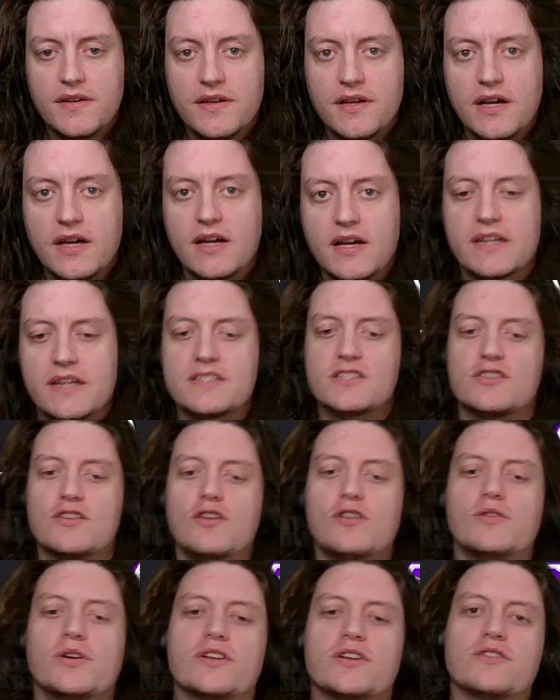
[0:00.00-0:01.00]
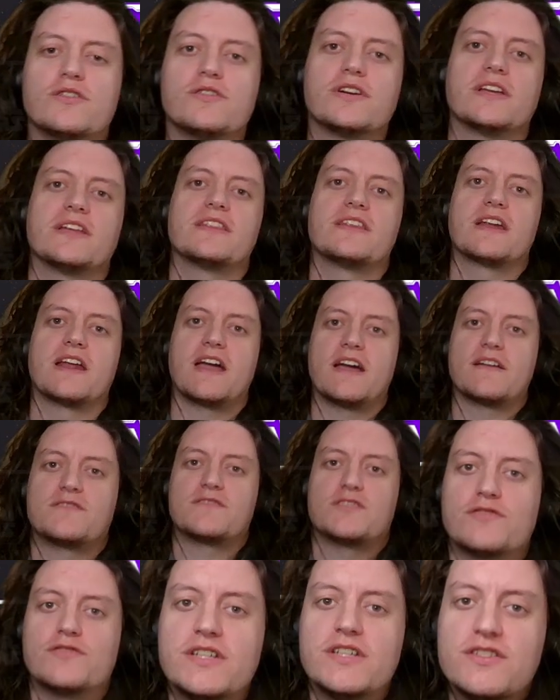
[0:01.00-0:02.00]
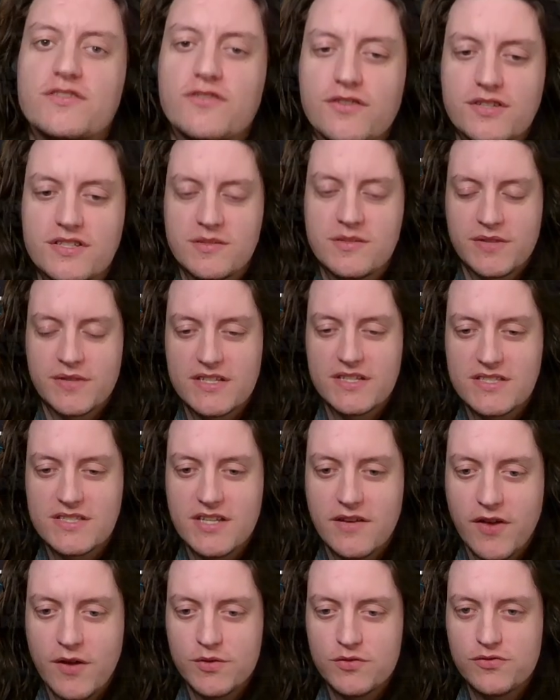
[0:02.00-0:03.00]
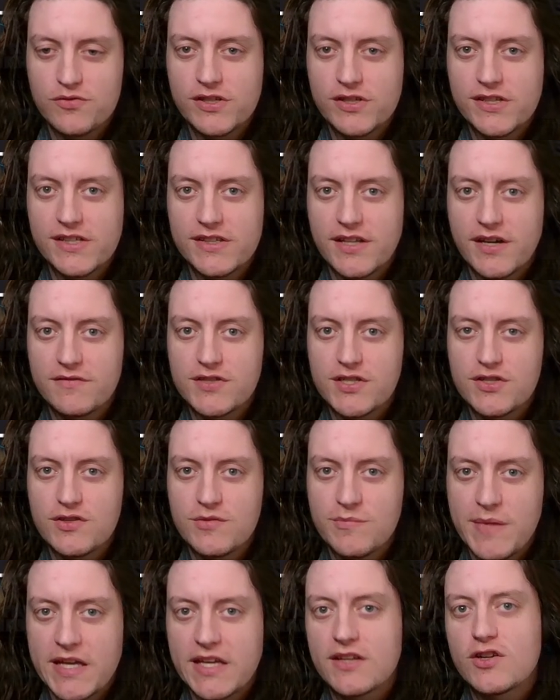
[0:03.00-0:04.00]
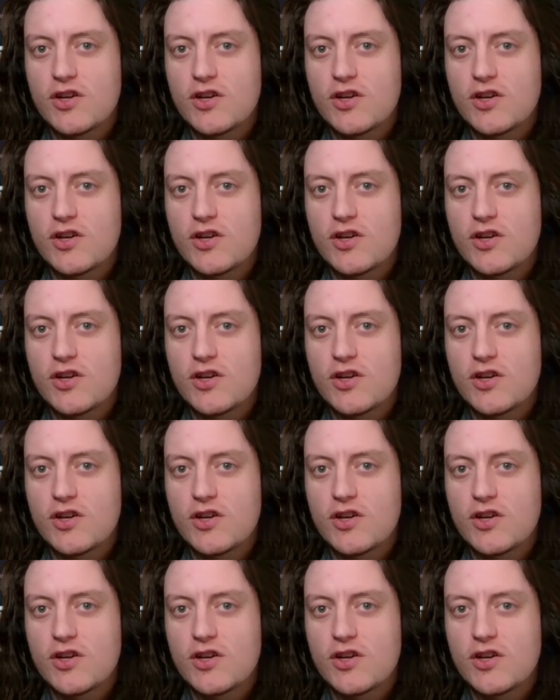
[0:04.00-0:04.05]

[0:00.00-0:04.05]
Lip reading: It's so annoying that I have to resource some of this stuff. I would really love to do make